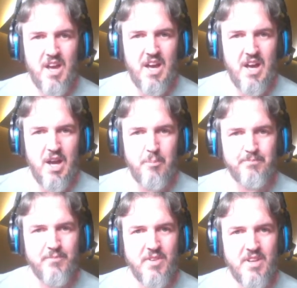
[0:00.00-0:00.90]

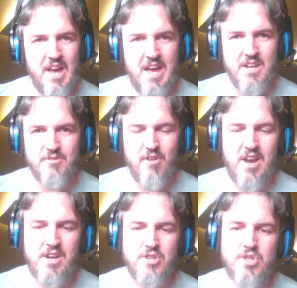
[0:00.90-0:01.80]
and a
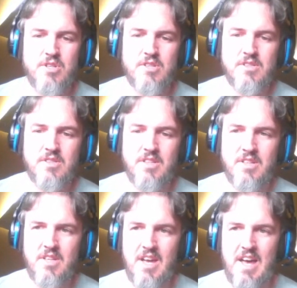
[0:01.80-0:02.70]
range.
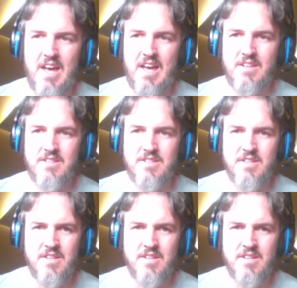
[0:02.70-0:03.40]
And